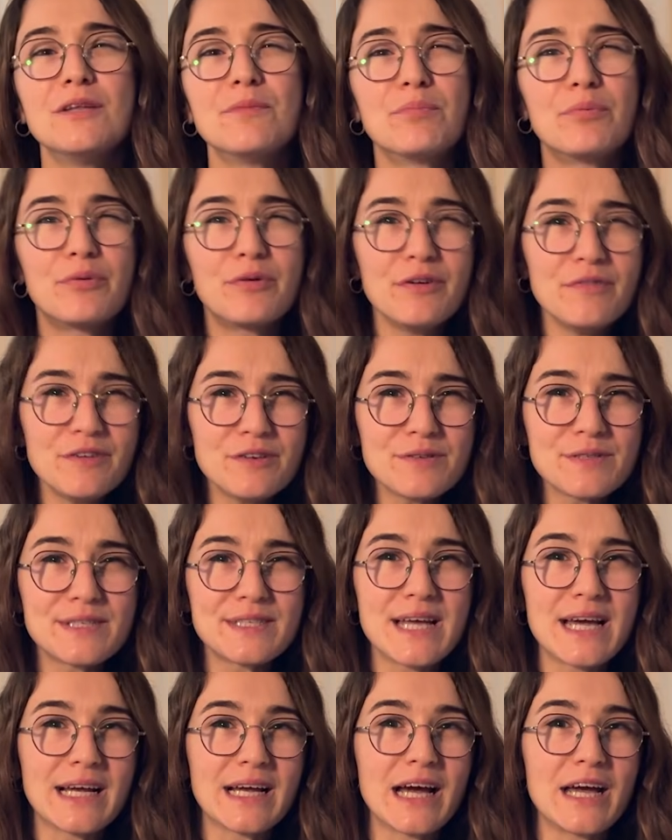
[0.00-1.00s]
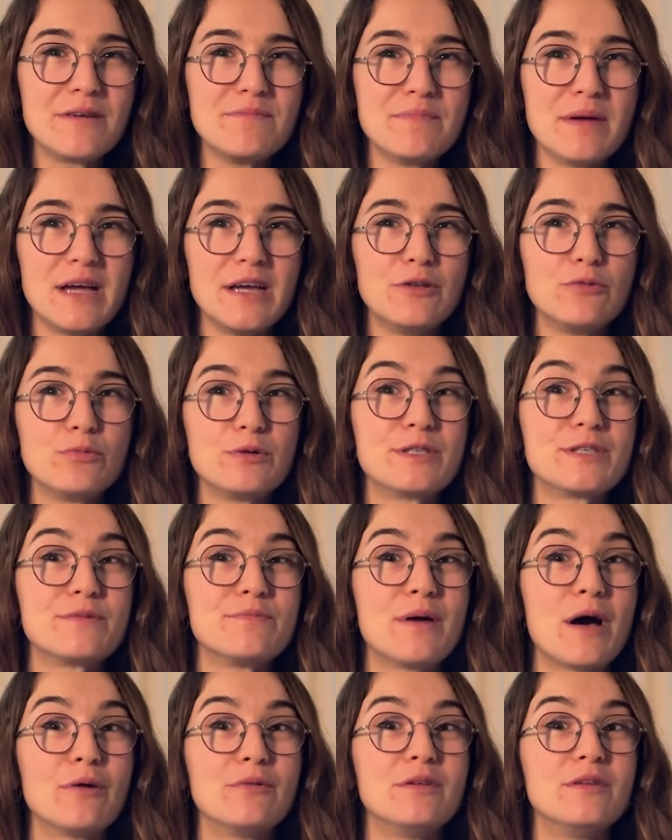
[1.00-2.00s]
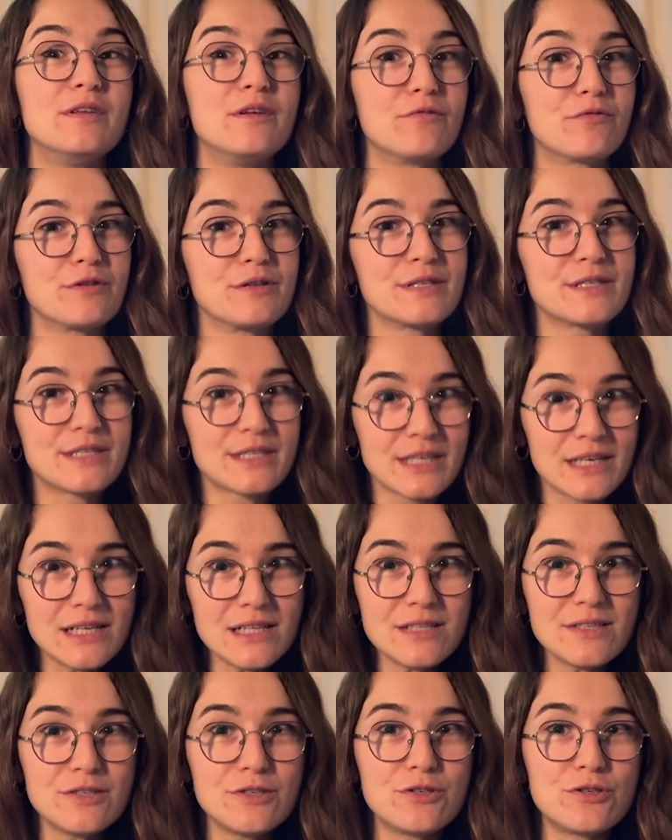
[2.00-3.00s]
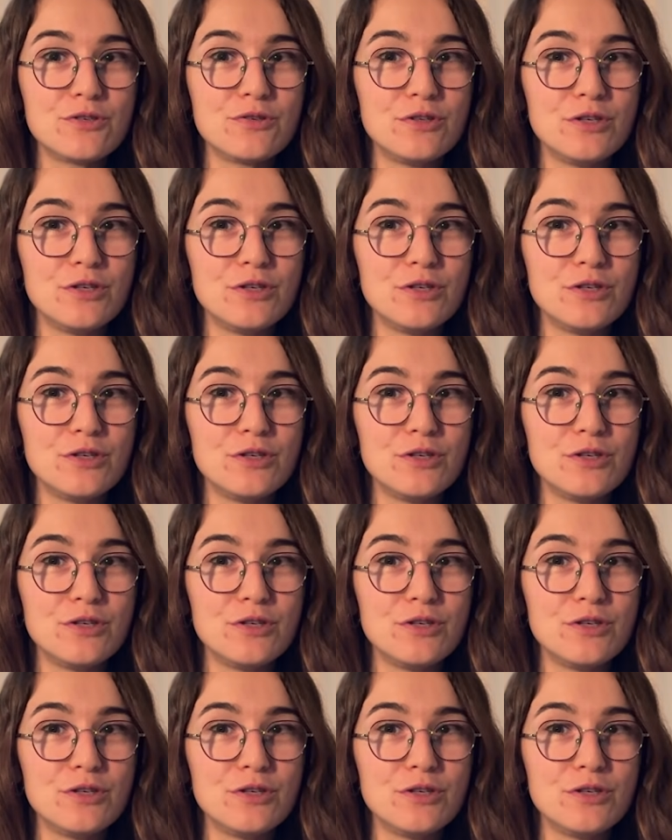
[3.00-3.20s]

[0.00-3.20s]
previous deck I made was about the different skills you should